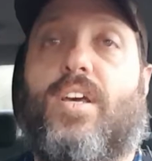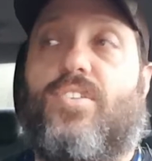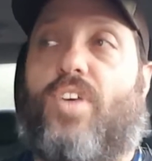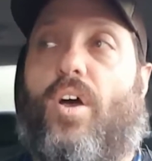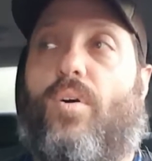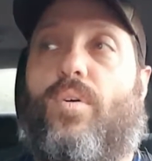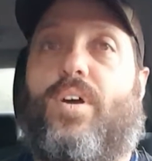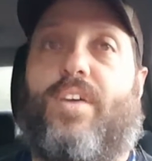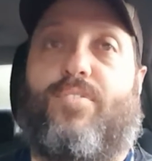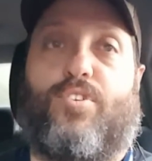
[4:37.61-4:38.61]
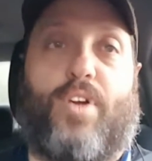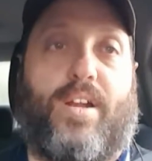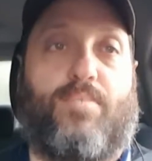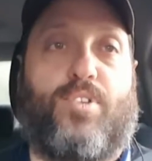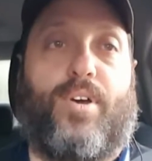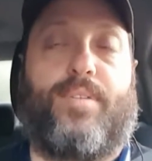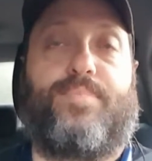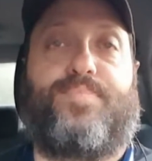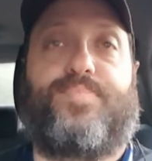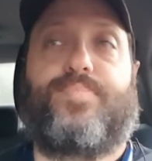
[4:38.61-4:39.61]
So if you train them to it,
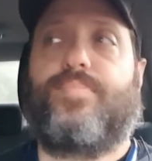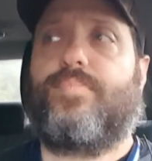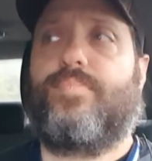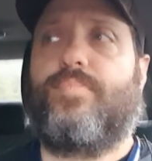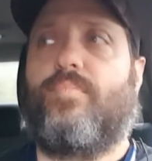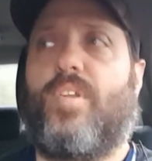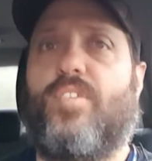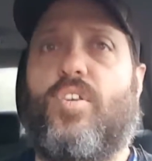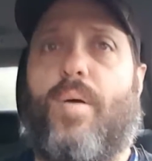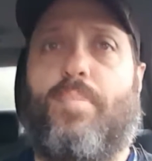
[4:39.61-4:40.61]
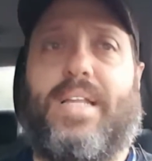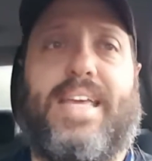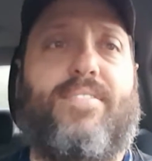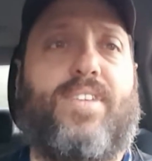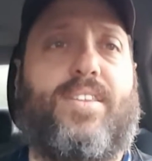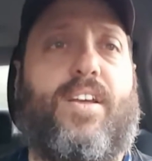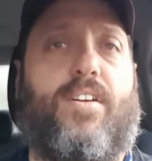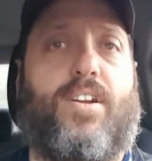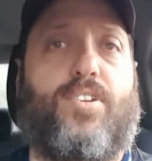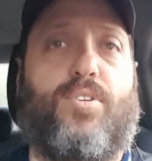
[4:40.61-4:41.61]
so I believe that they're
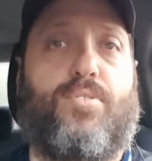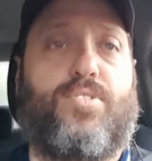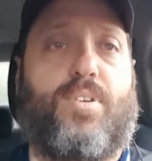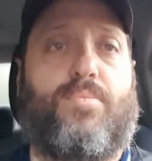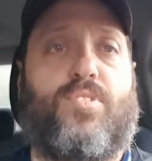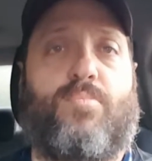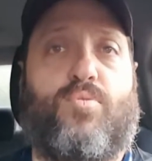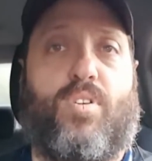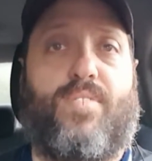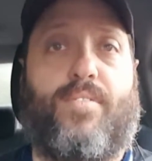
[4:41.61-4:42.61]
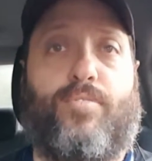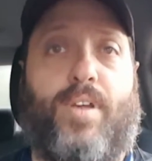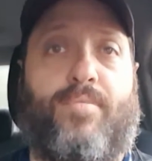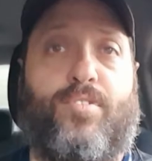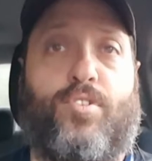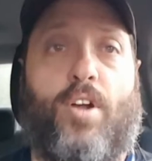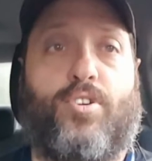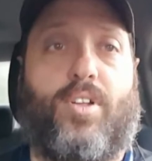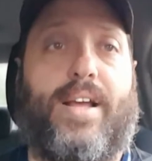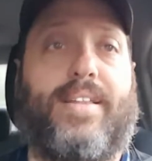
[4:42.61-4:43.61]
going to do some sort of
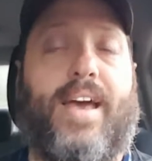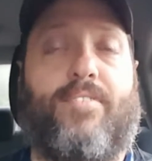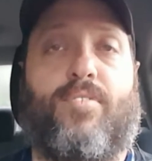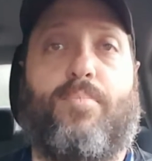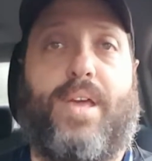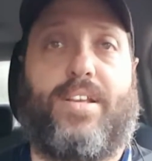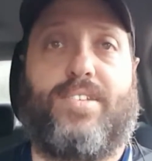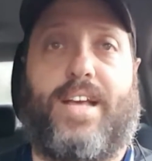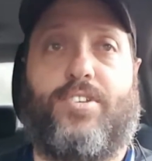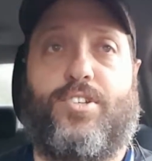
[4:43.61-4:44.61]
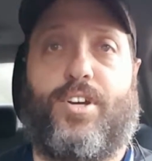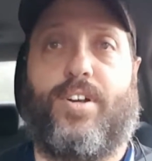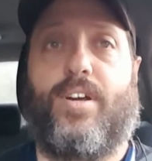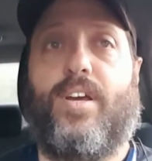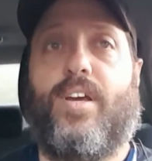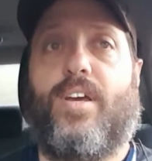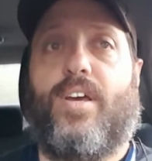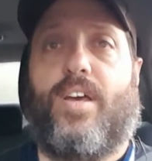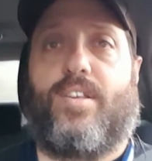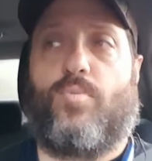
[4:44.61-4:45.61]
infrastructure like that for pigs next year
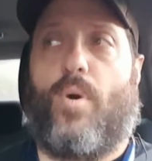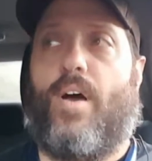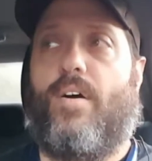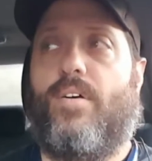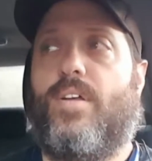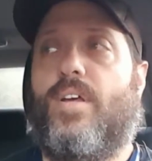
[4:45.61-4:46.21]
as well.